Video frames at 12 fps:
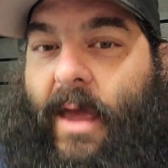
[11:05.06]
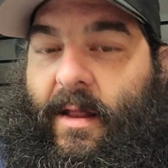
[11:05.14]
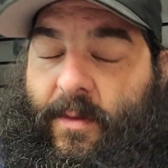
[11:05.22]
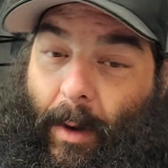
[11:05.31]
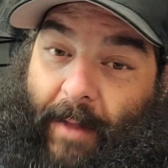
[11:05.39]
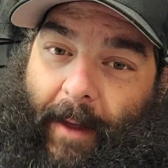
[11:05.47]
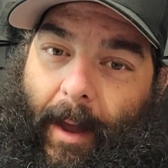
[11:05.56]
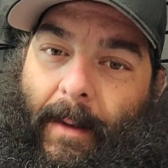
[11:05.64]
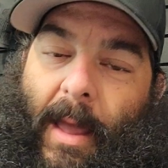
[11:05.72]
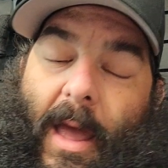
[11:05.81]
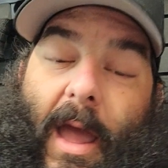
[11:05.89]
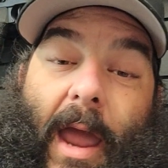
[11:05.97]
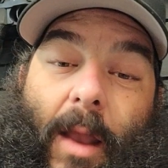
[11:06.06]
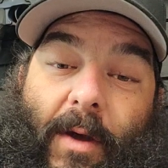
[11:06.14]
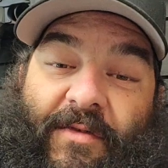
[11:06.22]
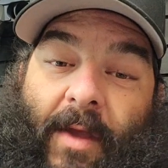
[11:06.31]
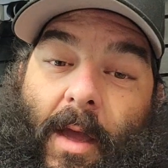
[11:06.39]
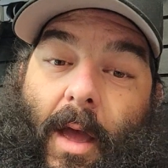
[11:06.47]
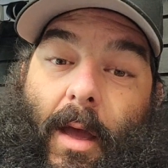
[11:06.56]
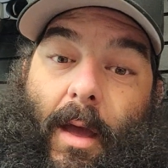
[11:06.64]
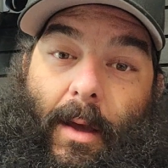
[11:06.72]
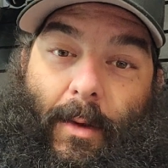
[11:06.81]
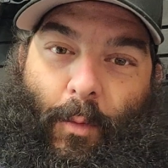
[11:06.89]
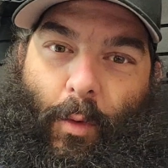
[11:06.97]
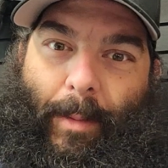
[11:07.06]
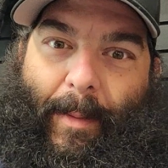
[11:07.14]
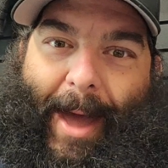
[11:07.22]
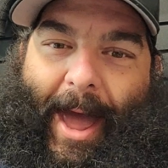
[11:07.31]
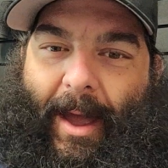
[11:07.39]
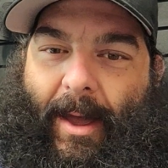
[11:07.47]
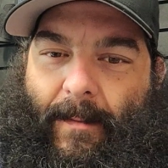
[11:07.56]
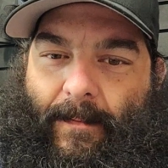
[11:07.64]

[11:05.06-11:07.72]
That's what I thought. Anyways, we'll be back.